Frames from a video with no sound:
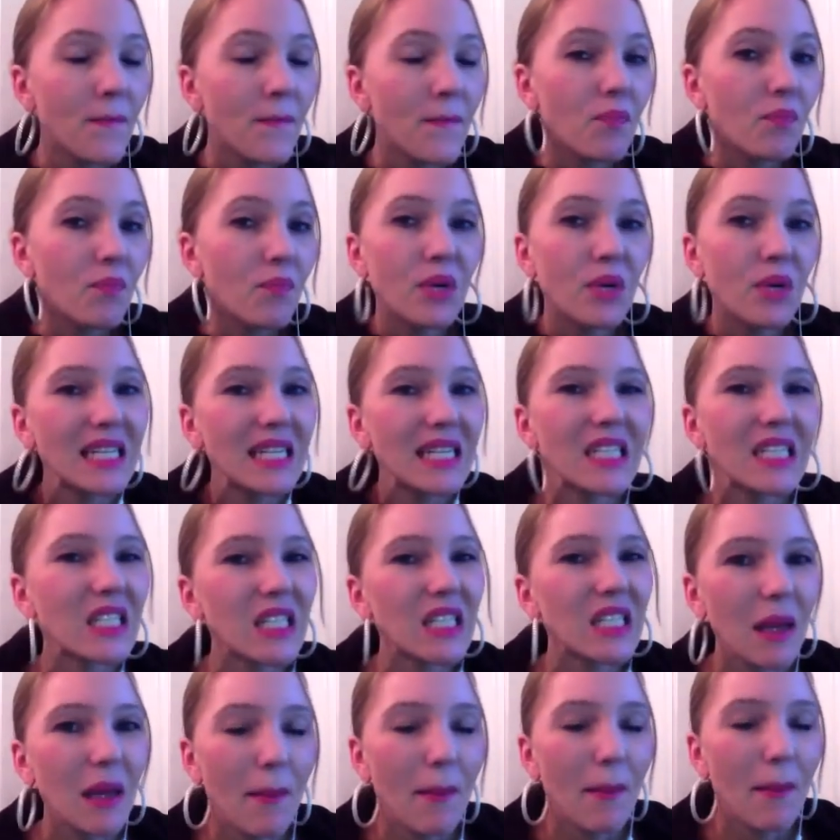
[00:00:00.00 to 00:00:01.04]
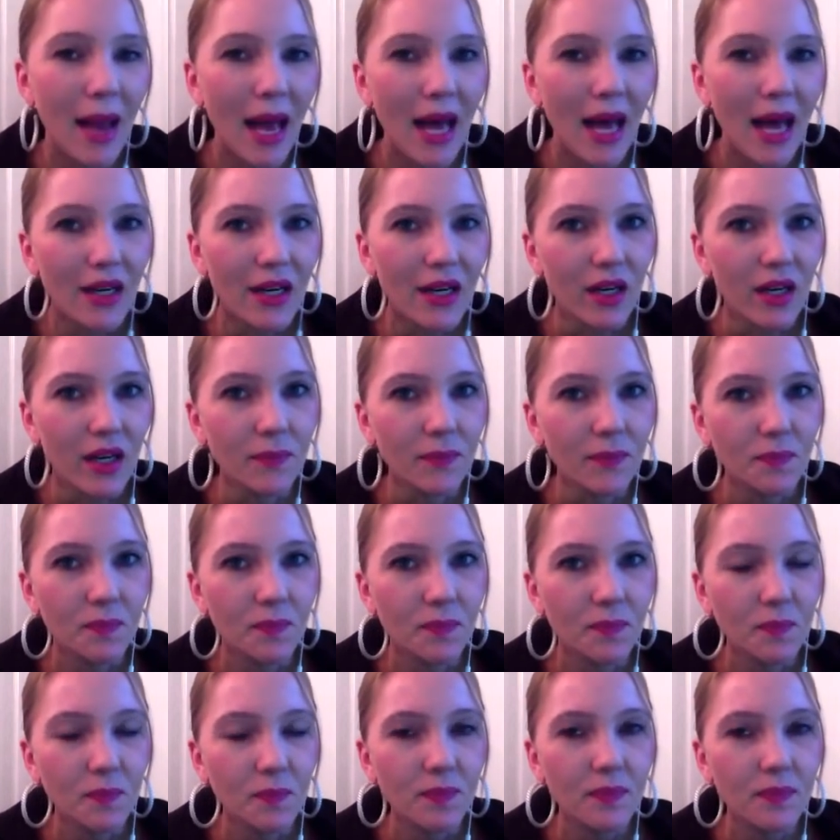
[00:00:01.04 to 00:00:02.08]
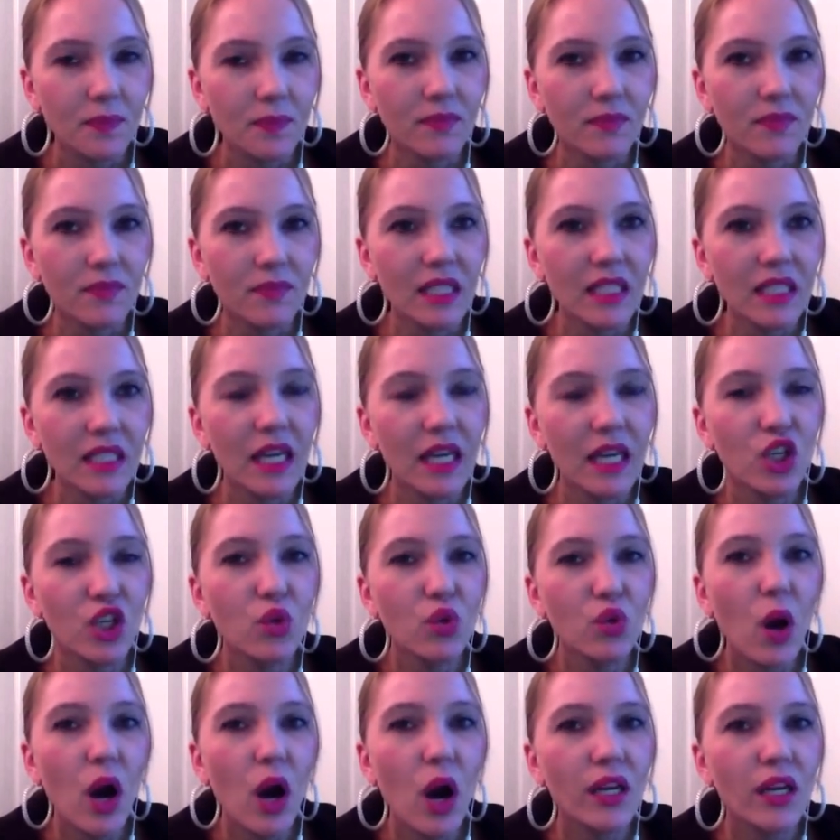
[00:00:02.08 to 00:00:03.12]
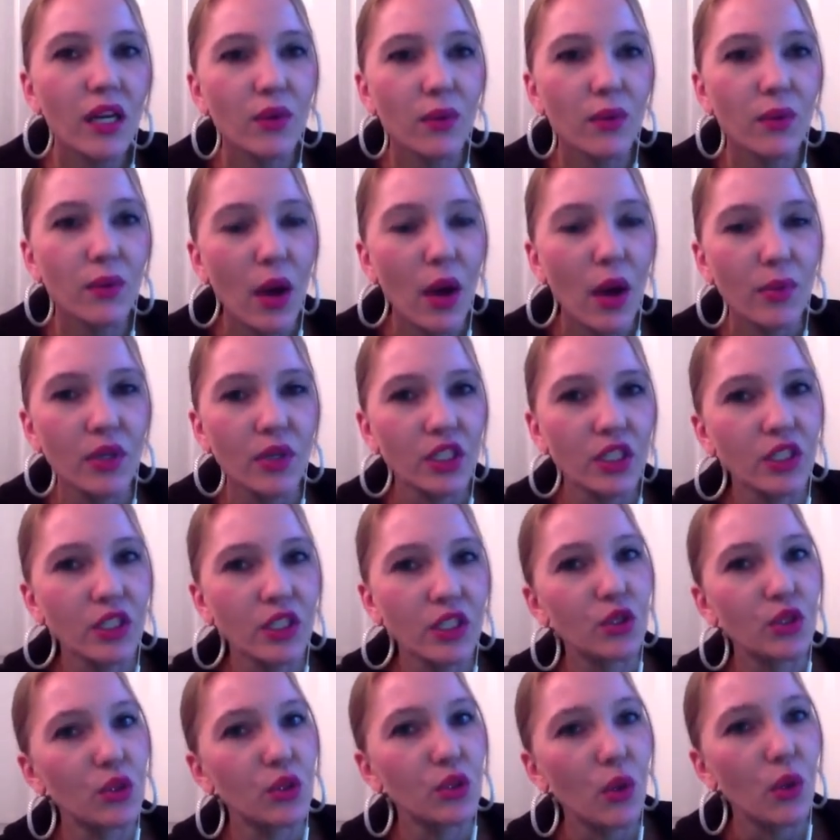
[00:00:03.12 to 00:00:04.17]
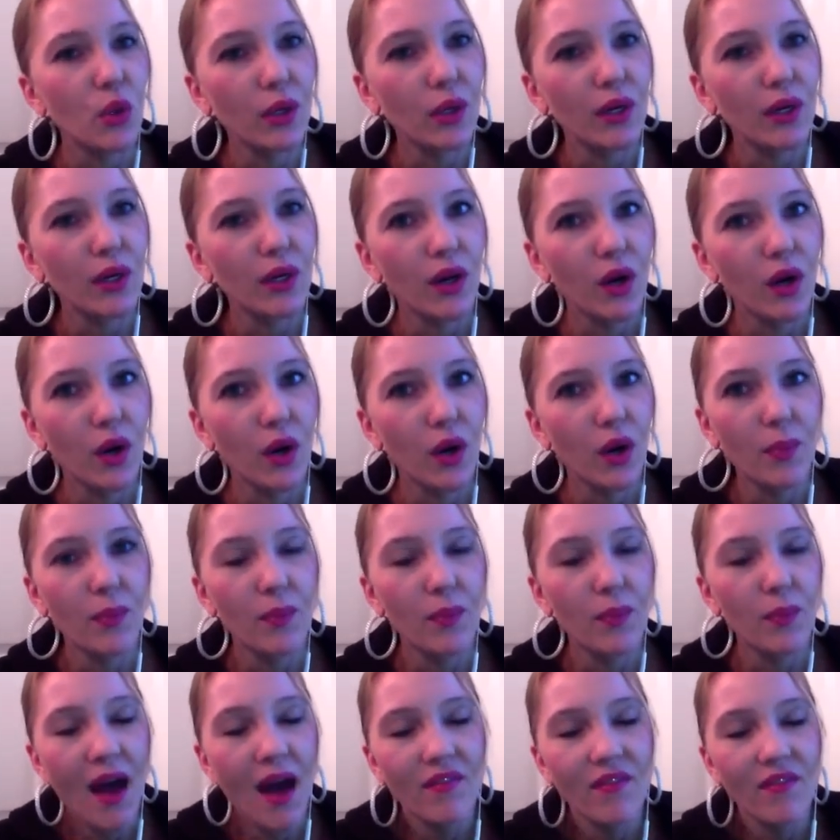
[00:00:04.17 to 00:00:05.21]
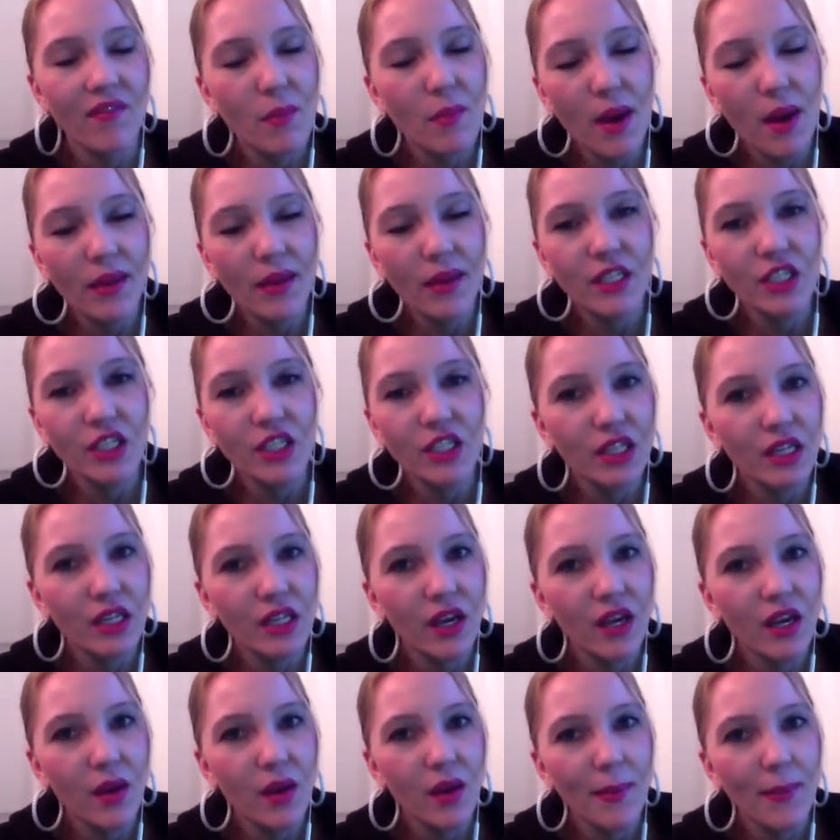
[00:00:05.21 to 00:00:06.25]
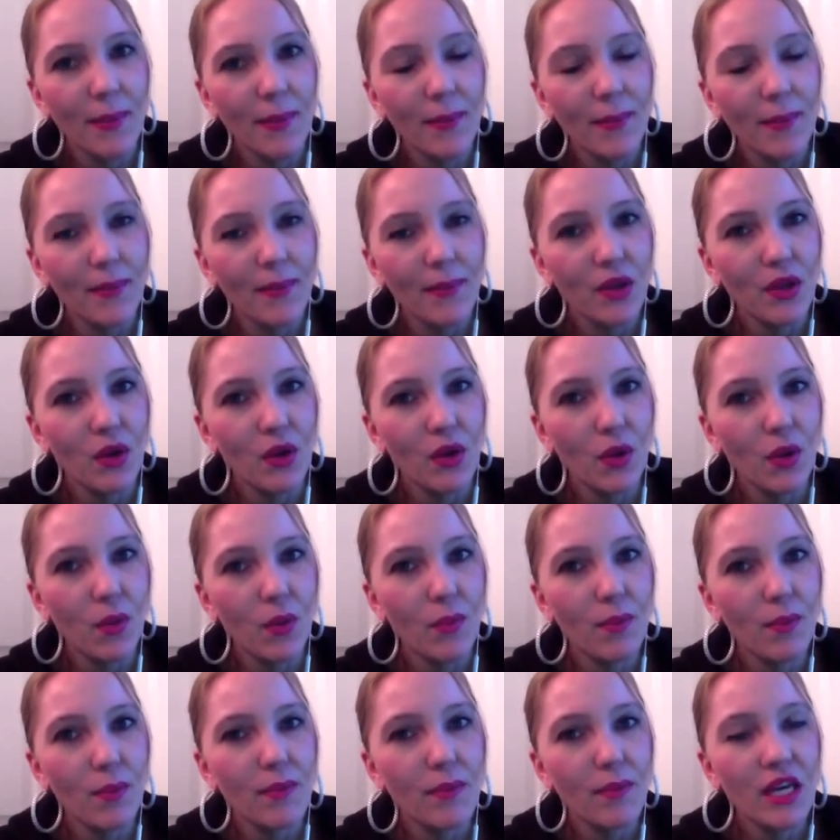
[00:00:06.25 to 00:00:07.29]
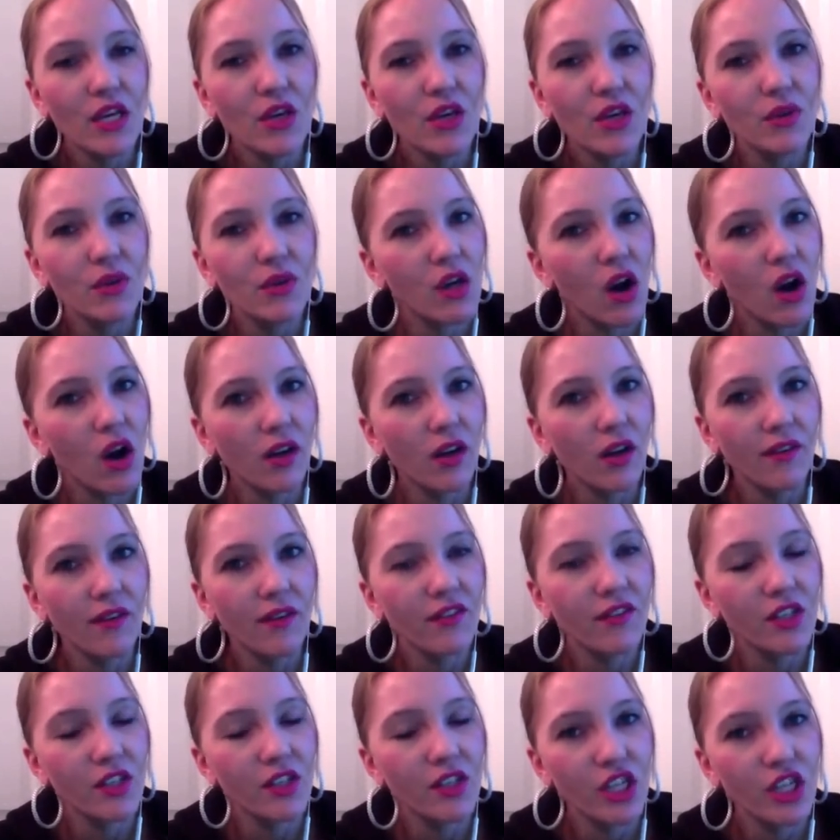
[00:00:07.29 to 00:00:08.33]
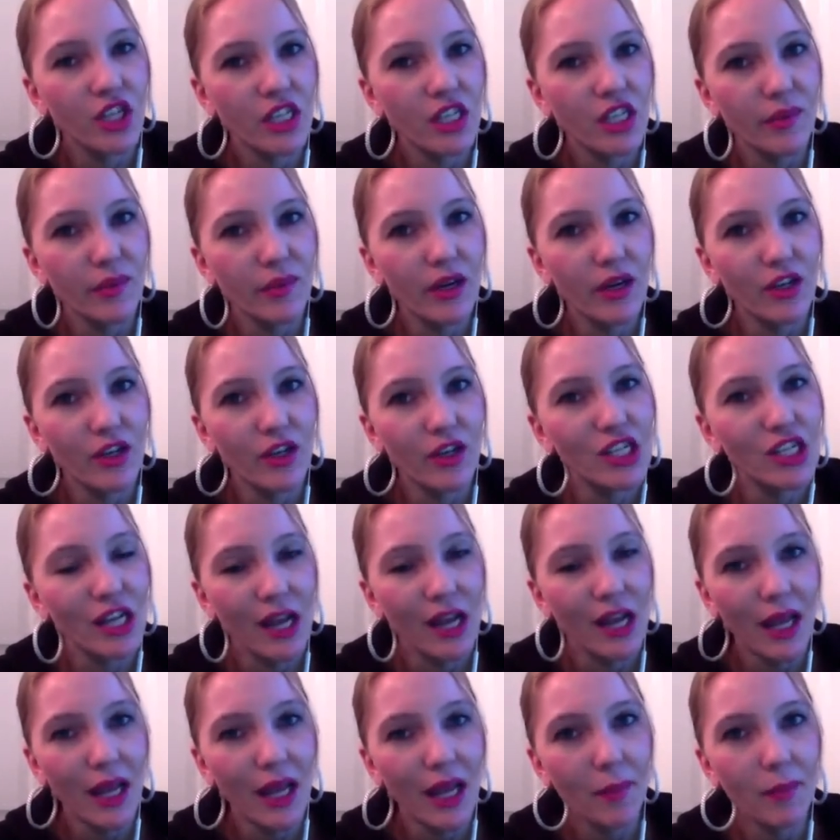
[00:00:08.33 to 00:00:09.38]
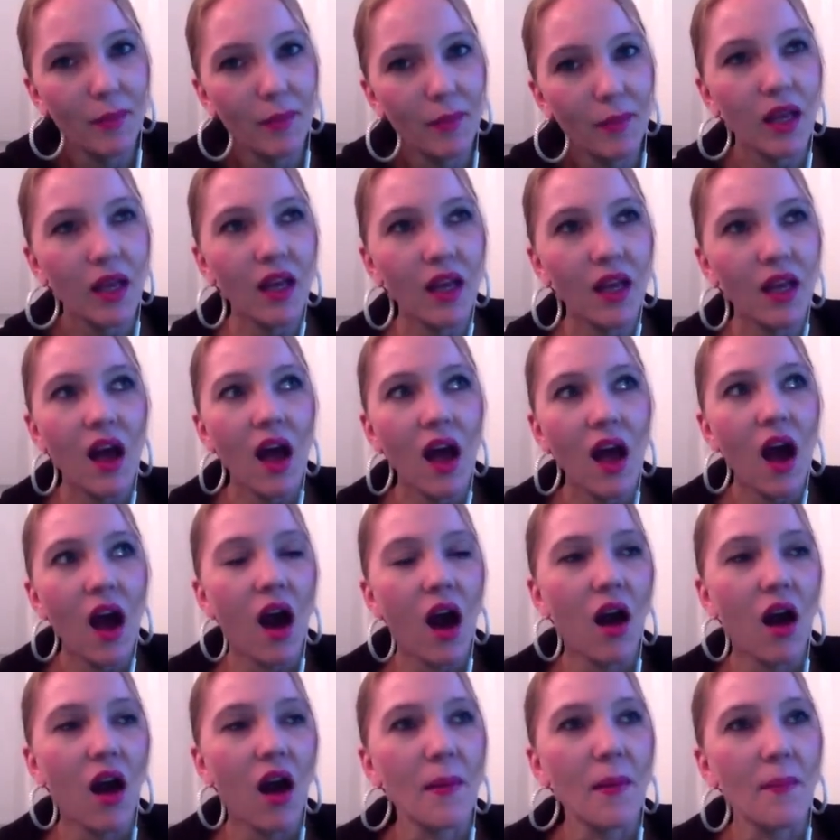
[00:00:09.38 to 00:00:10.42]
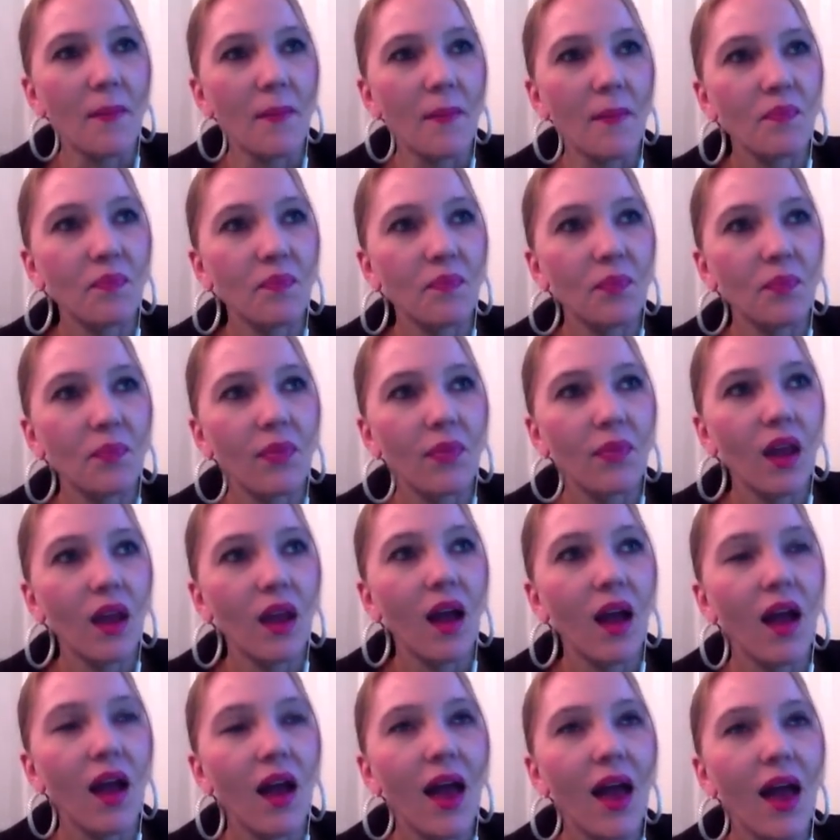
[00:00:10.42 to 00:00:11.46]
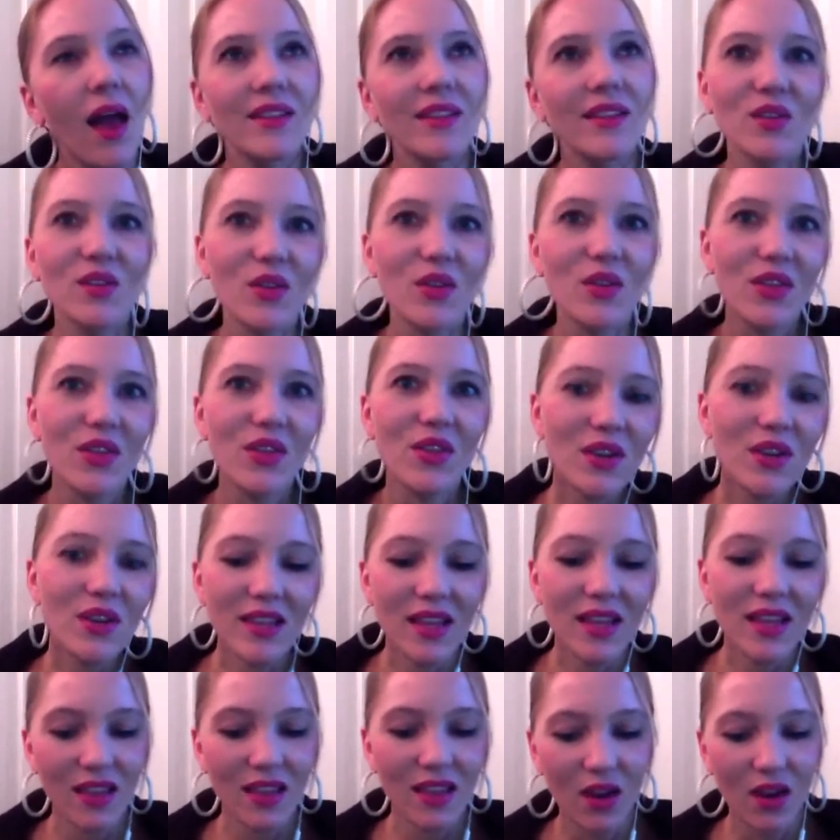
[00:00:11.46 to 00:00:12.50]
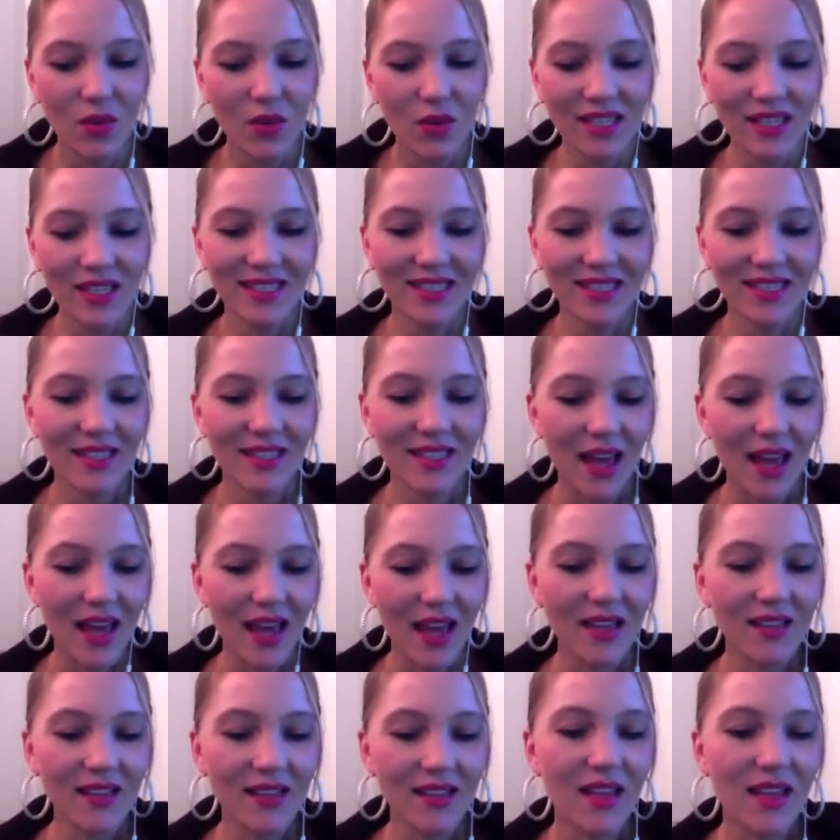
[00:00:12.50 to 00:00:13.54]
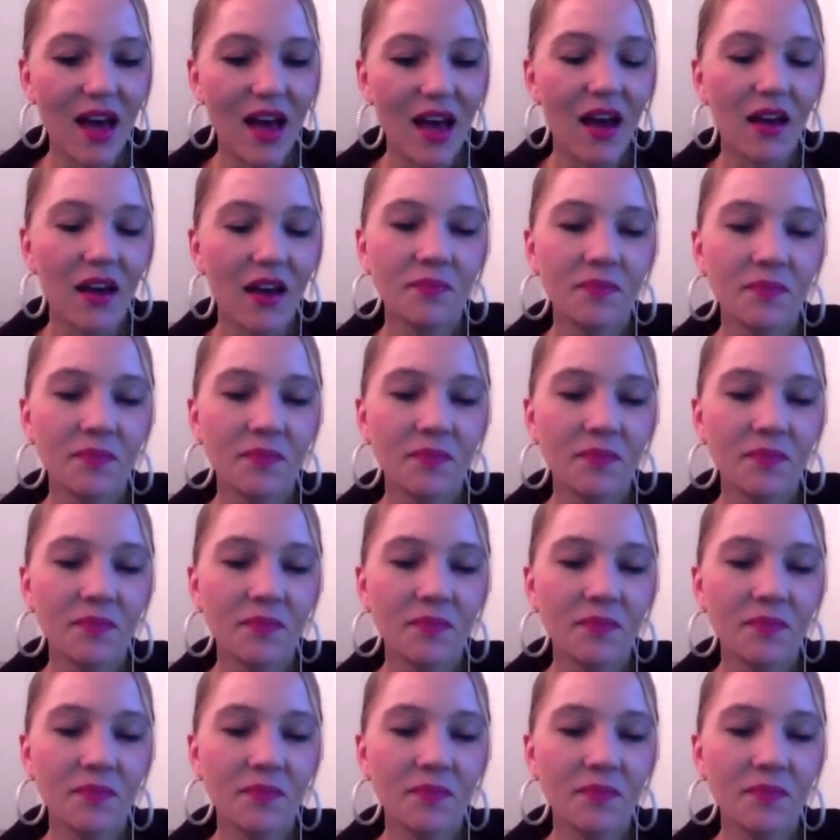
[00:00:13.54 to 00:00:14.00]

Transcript: But it shouldn't matter. Like, you walking around pushing a stroller or having a belly shouldn't, make you a target for judgment or shame. And so the third thing that I wanted to say is that